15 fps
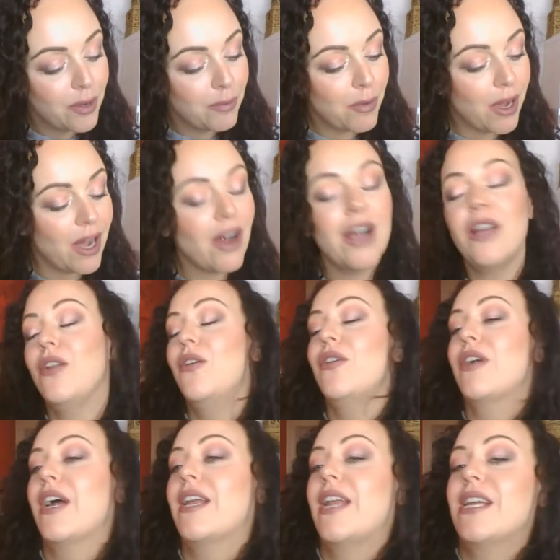my eye
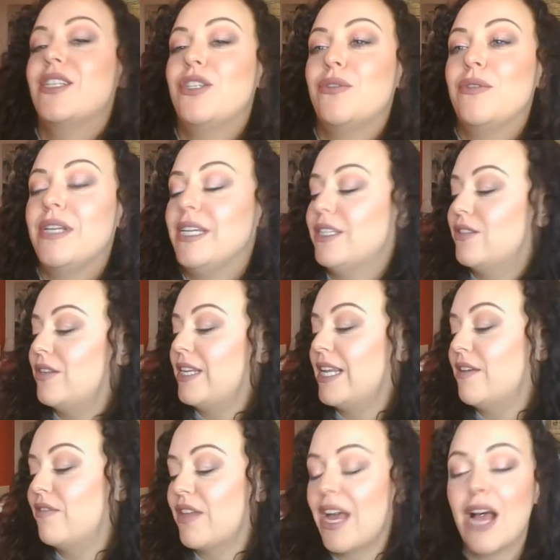look, and I do need to
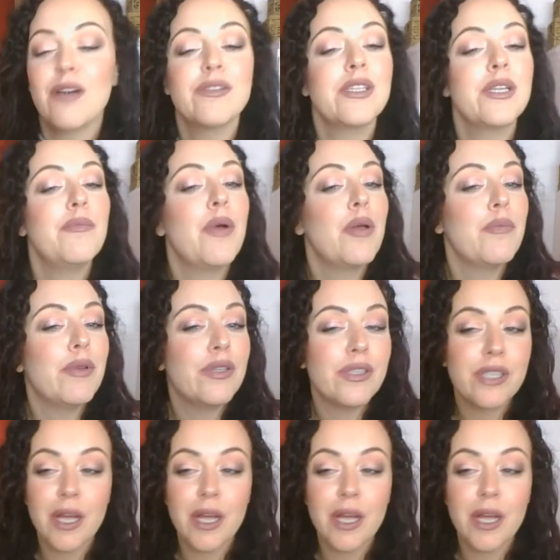leave the house in a moment.